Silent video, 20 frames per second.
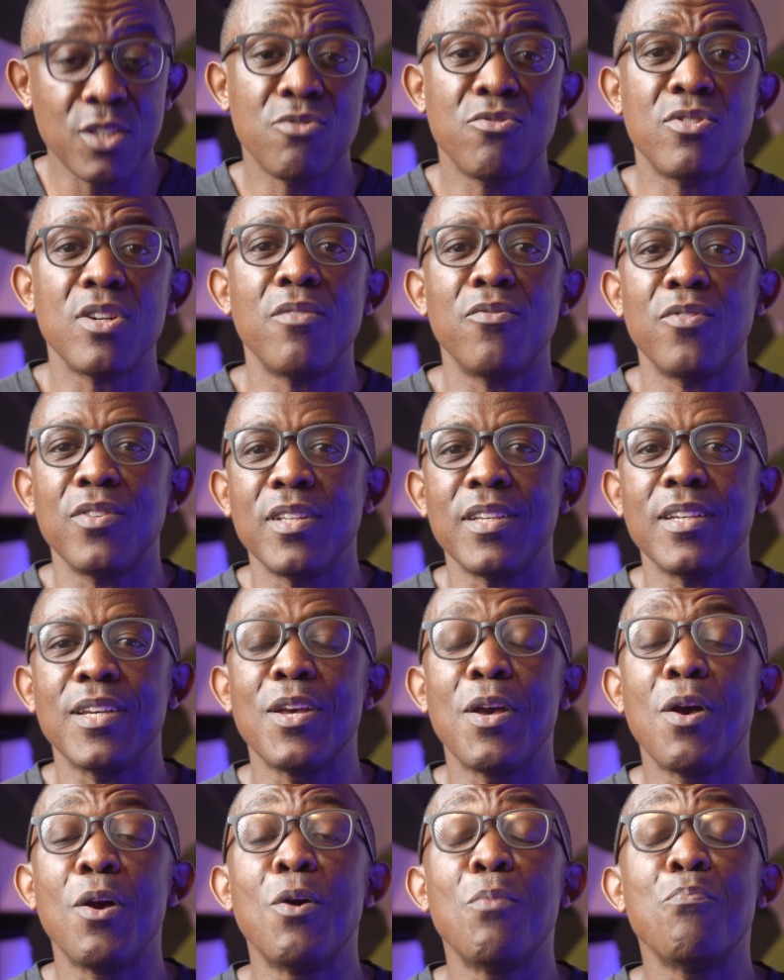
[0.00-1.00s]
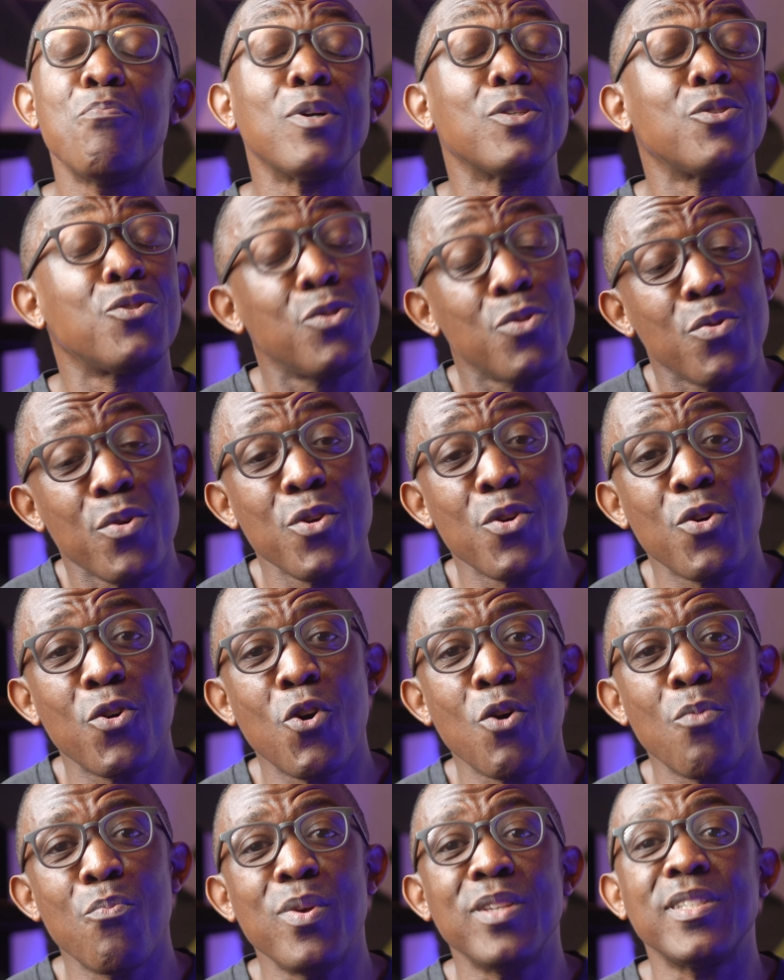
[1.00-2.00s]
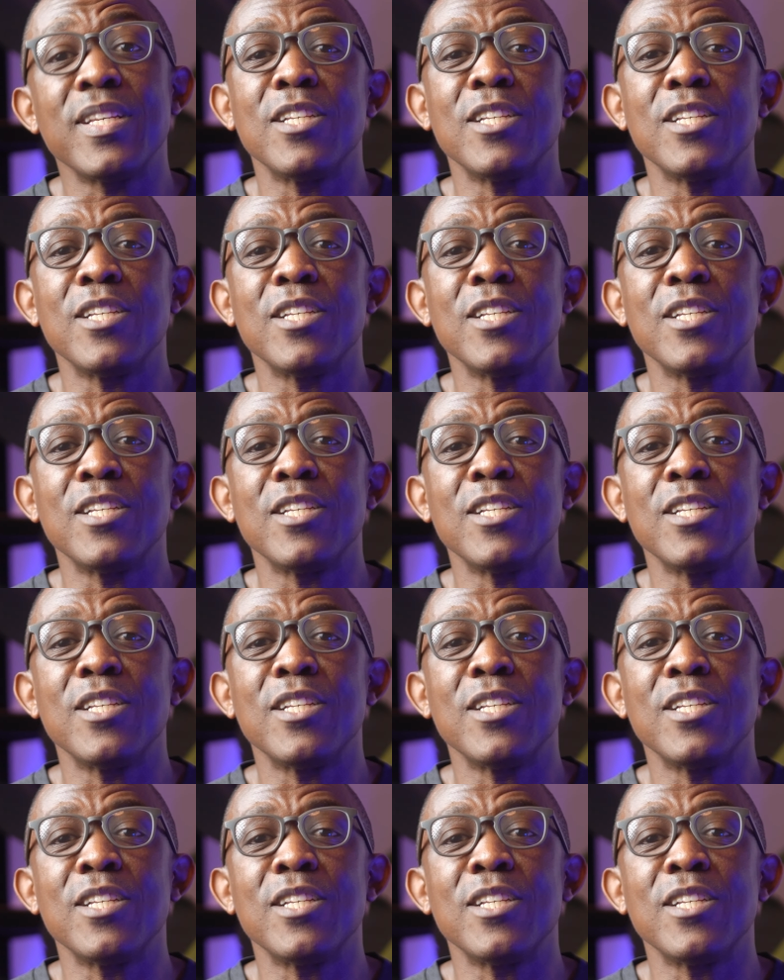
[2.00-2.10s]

traveling, pursuing your hobbies,